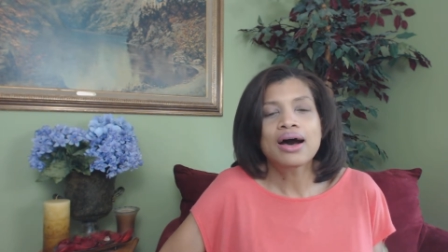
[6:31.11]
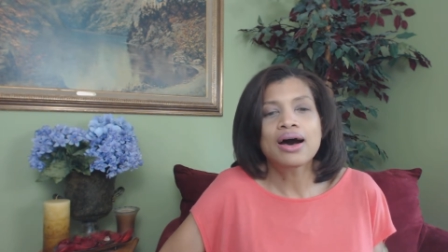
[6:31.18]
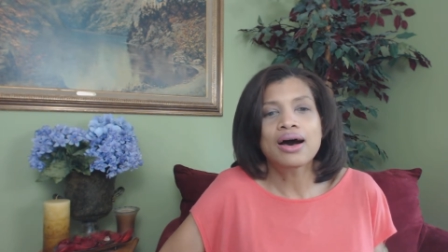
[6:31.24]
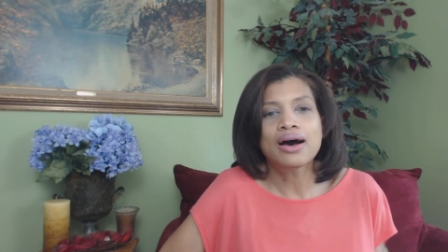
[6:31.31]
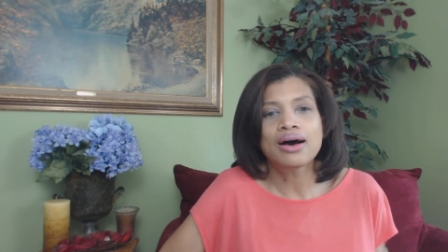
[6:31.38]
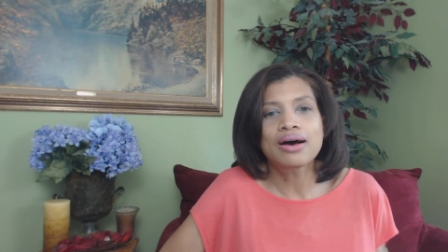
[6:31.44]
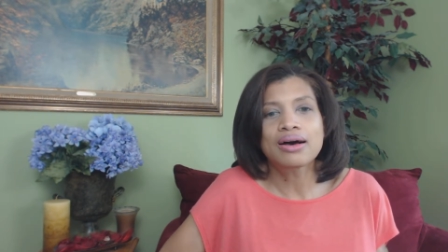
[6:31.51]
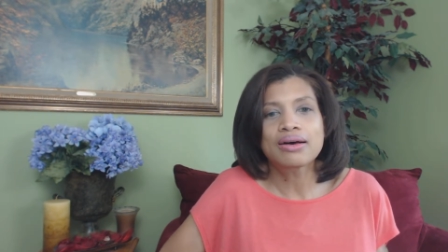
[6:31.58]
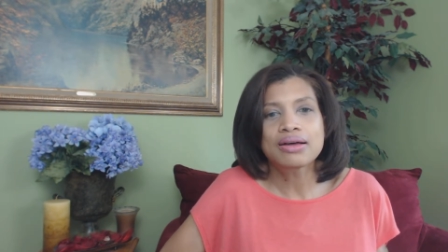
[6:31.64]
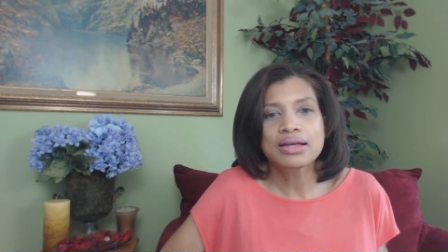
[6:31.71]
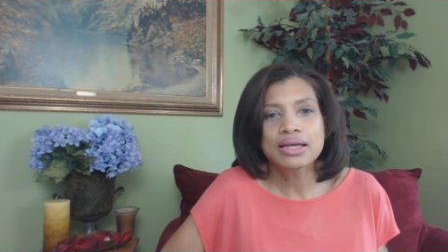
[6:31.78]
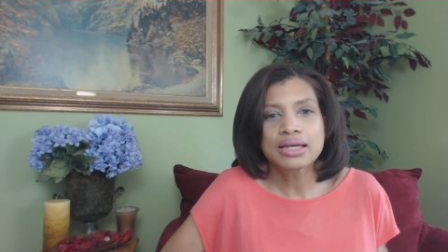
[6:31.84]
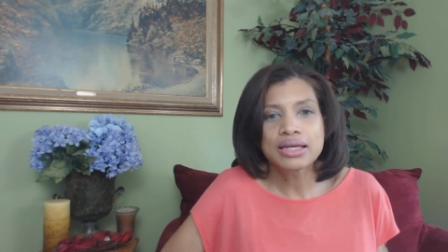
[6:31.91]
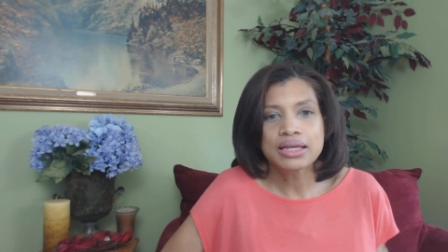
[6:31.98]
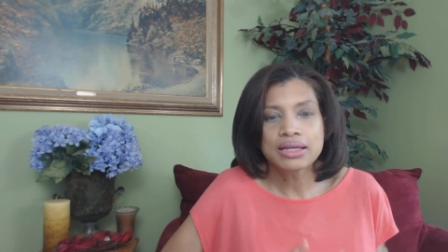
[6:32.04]
Uh,
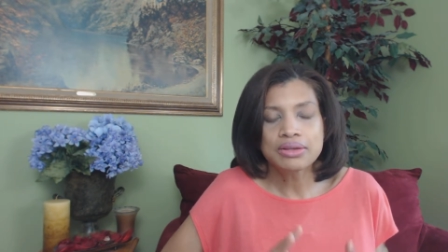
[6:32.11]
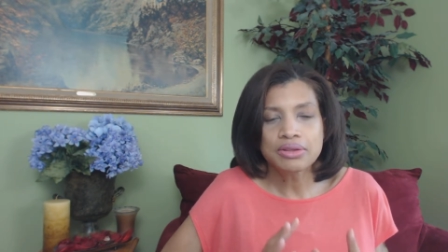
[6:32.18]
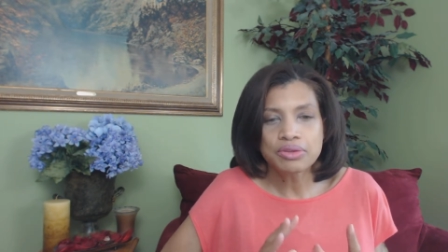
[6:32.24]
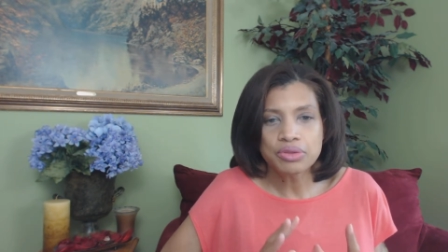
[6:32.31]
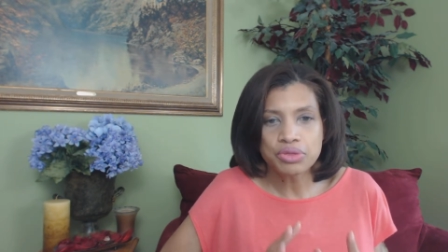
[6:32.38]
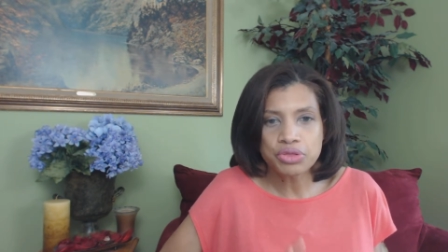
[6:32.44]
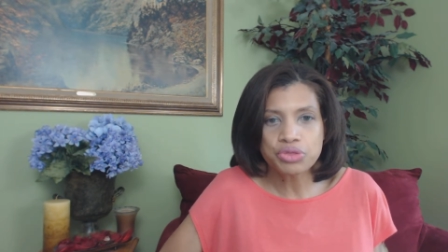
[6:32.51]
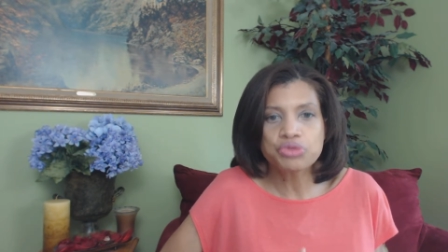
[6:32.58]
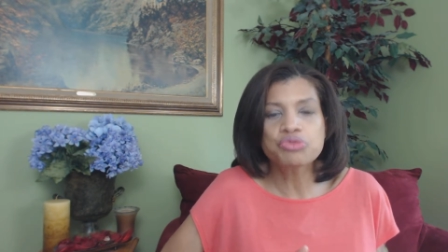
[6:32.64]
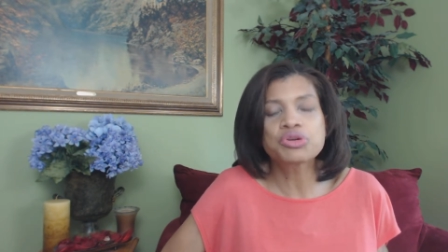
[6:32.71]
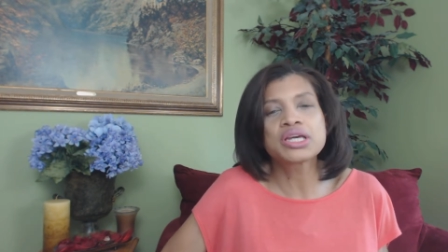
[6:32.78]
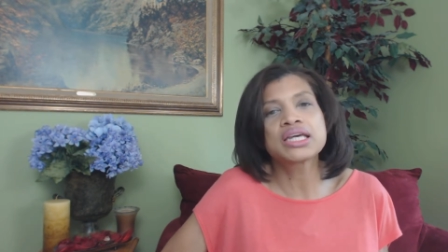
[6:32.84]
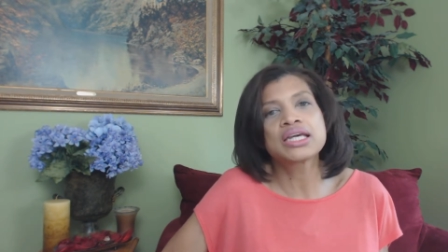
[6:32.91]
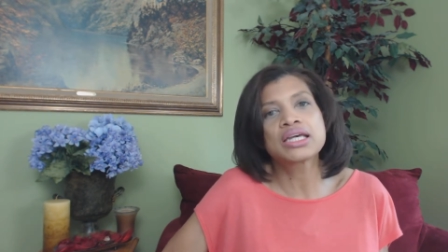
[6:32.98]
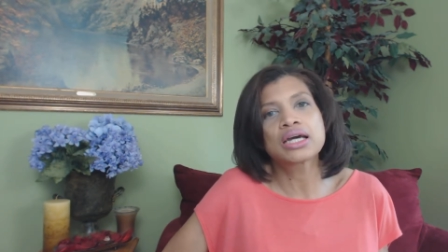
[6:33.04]

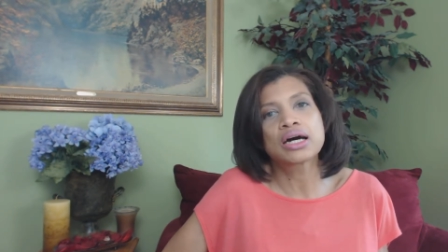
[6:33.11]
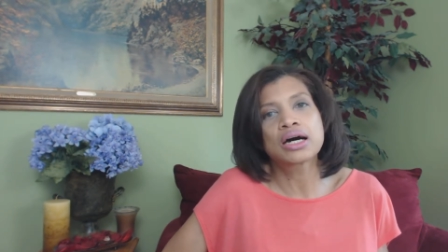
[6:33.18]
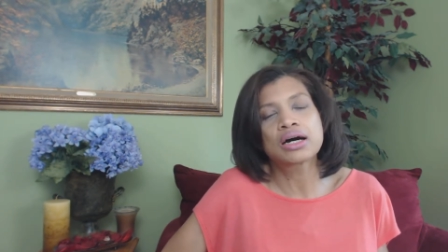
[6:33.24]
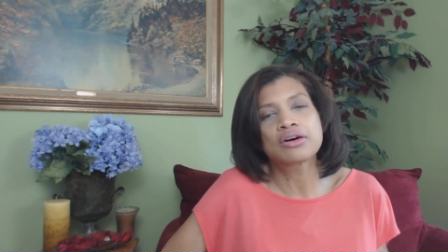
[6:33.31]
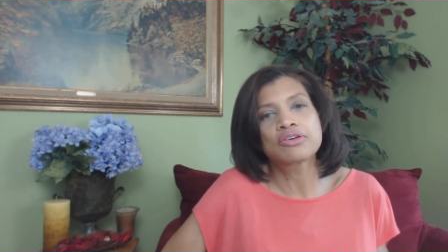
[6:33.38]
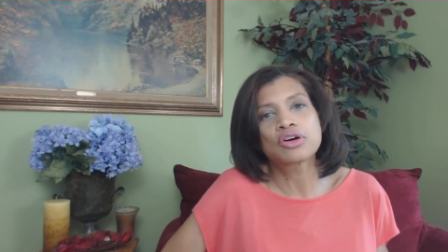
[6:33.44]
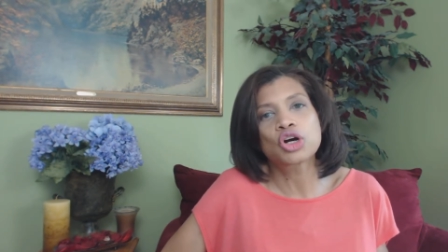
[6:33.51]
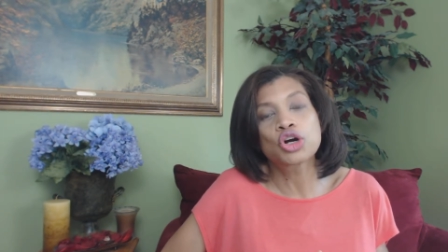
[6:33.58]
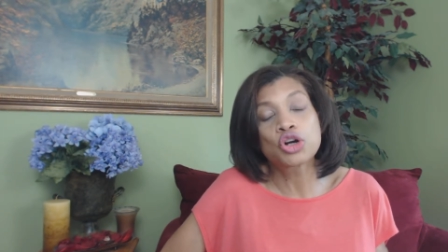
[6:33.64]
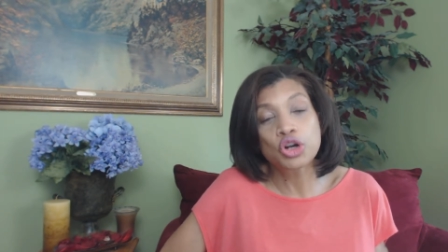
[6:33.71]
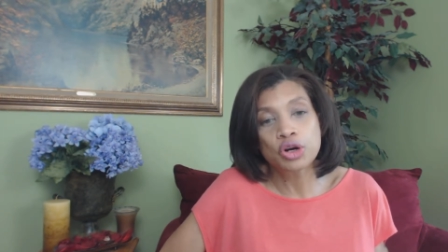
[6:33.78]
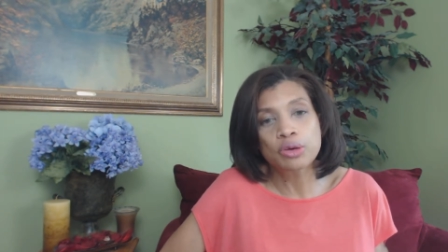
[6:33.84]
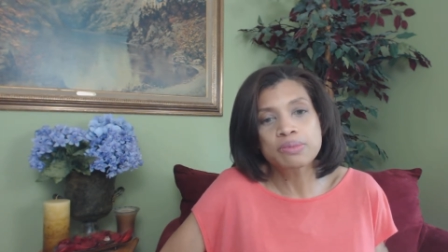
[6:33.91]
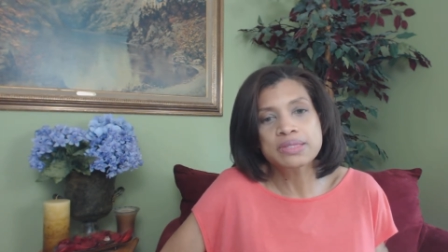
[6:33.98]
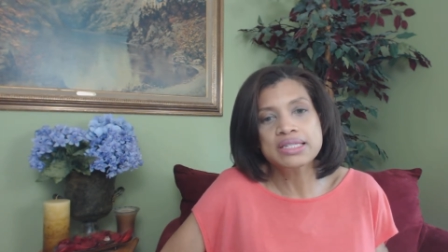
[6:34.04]
three uh,
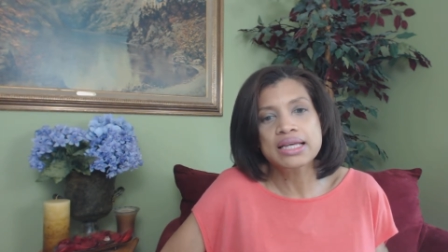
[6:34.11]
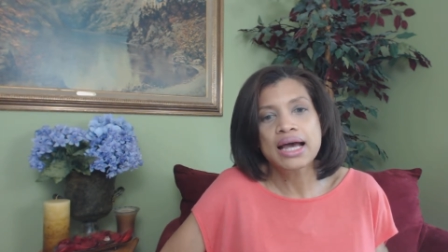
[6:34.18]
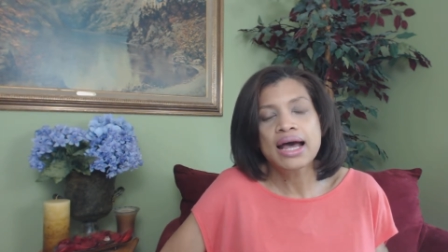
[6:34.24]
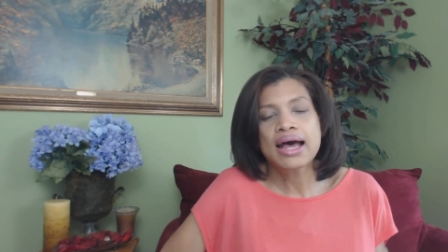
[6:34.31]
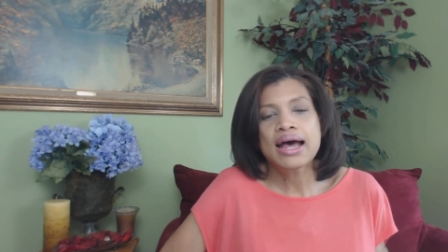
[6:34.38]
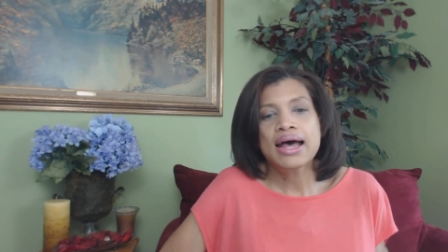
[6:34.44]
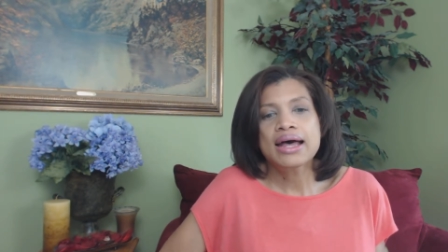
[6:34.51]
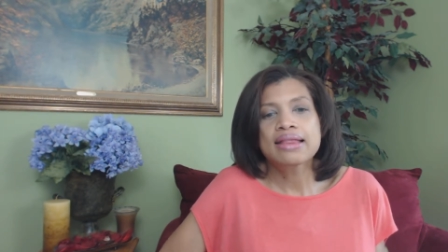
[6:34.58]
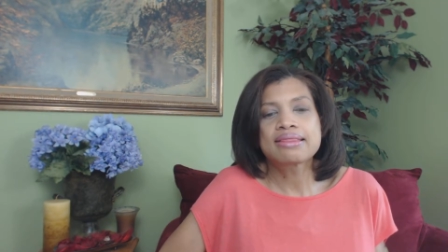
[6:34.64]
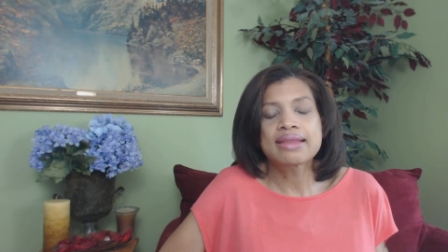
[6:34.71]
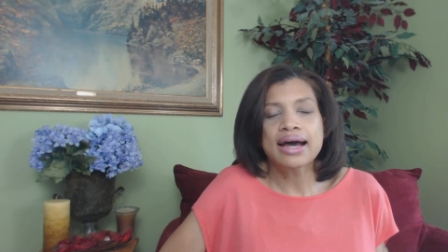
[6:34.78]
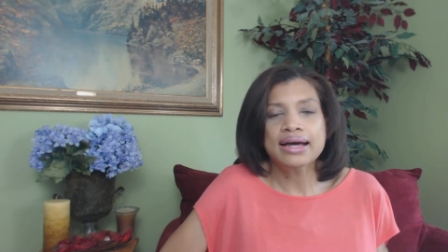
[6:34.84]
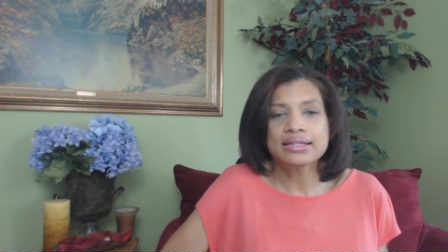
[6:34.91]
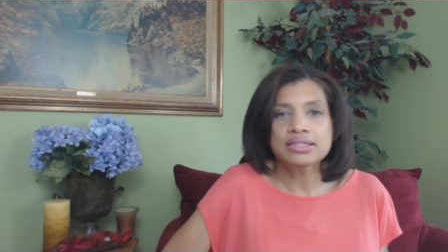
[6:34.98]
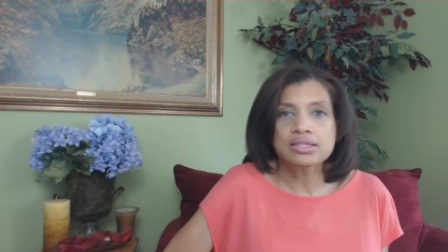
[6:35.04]
herbs
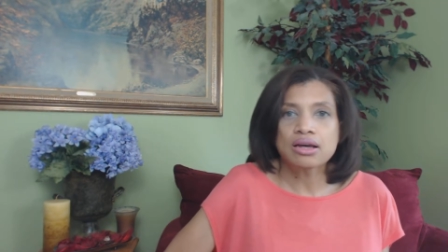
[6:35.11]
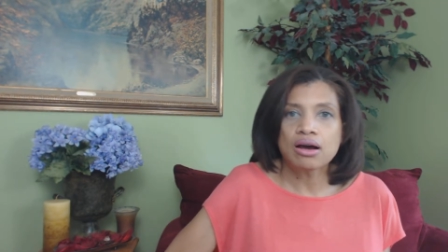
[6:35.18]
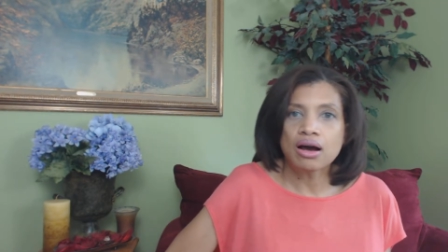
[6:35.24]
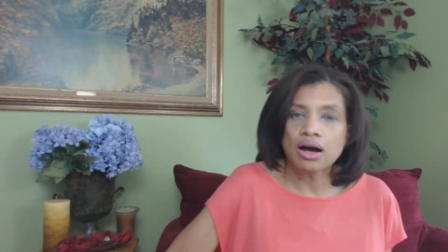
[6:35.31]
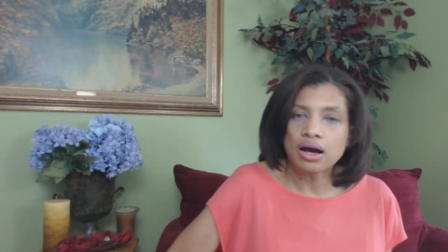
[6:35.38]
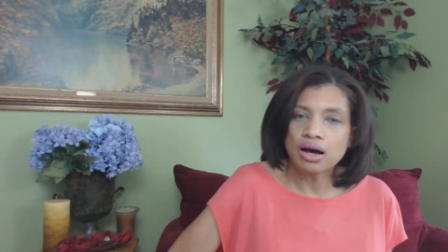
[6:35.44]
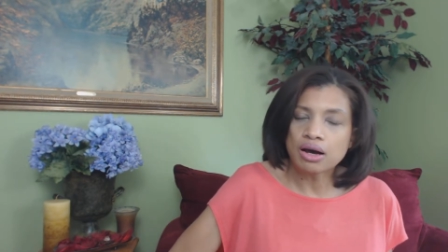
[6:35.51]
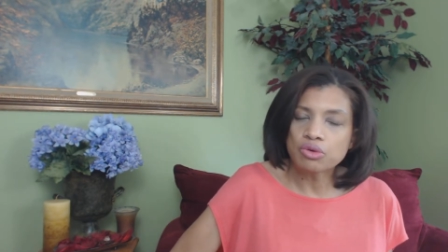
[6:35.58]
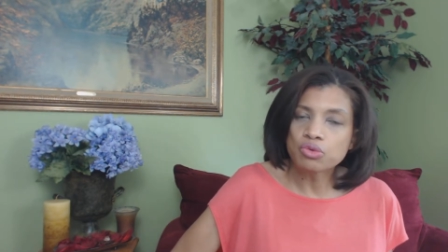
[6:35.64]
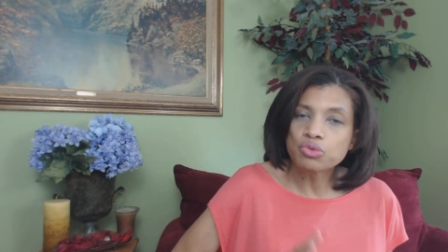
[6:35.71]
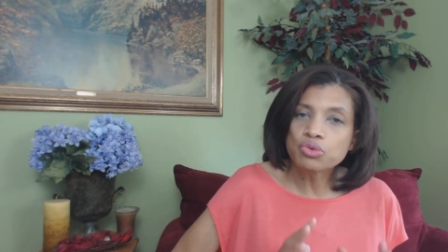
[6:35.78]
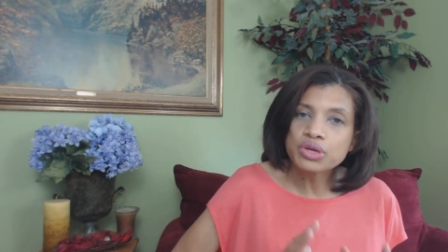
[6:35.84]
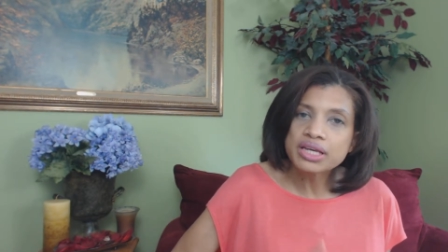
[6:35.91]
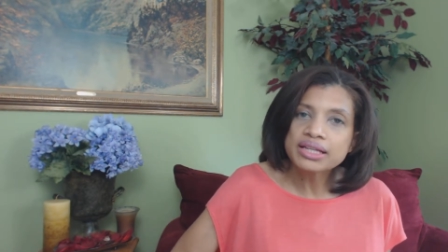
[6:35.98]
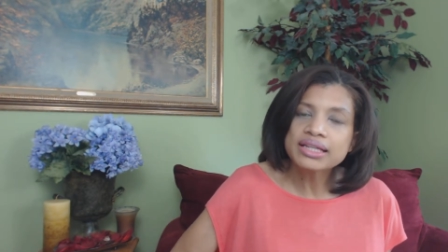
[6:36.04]
that uh,
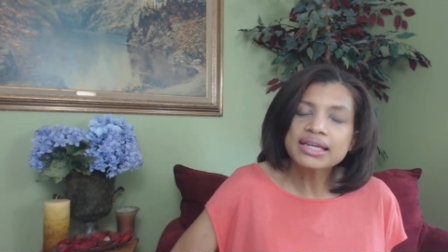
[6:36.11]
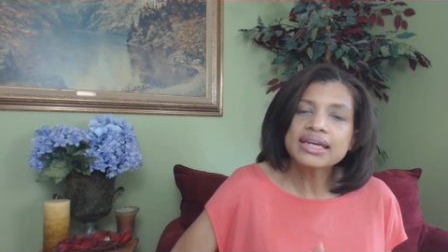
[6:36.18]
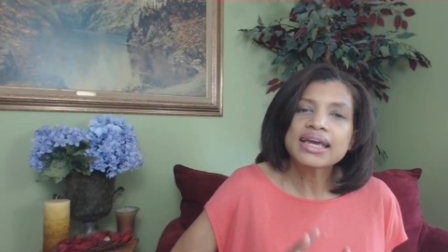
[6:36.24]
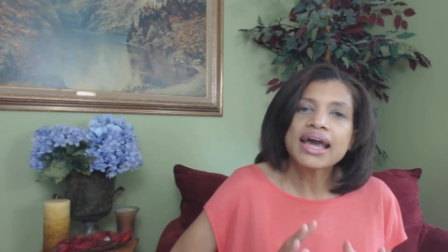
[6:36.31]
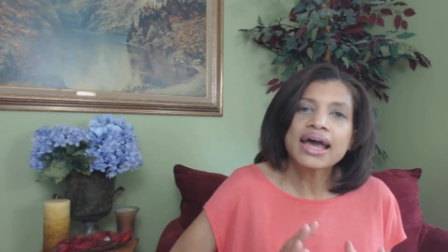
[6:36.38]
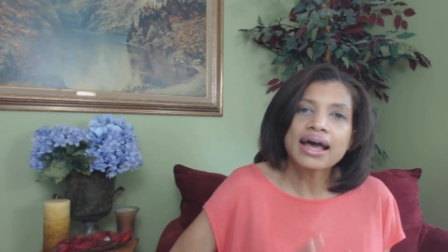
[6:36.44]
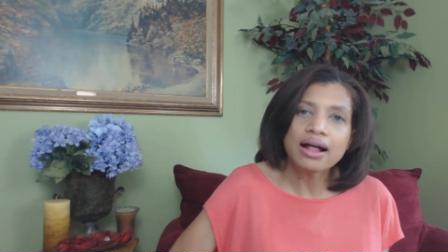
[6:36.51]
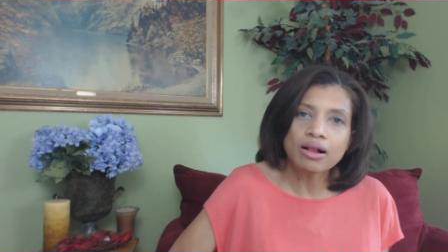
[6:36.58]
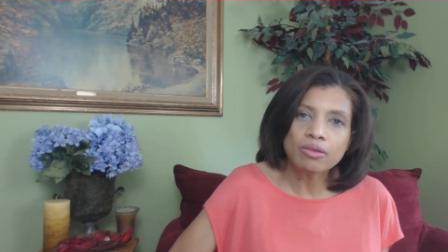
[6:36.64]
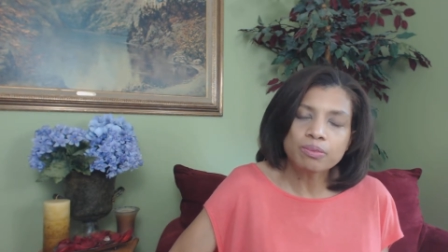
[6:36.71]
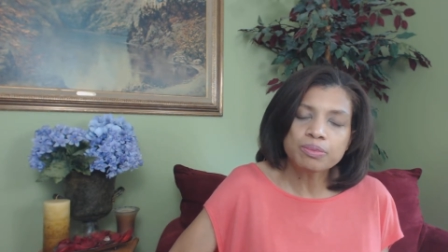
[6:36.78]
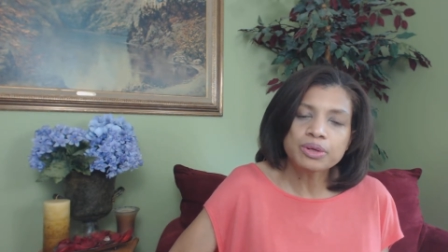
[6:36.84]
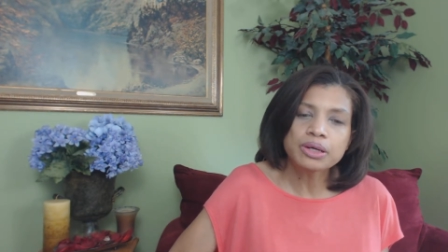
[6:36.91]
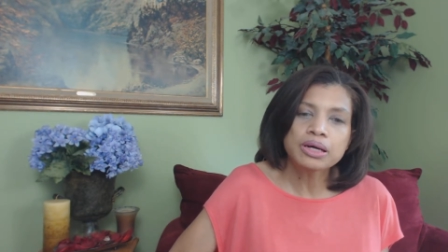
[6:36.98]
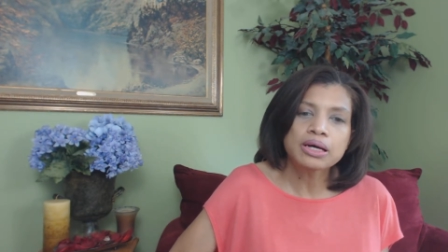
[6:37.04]
really
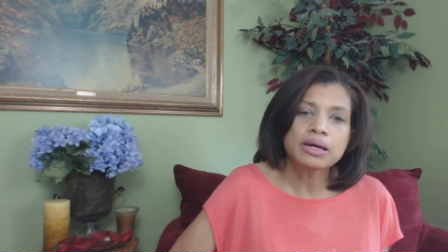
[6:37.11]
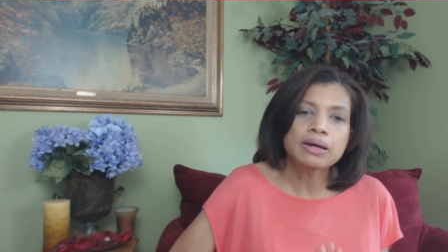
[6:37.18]
help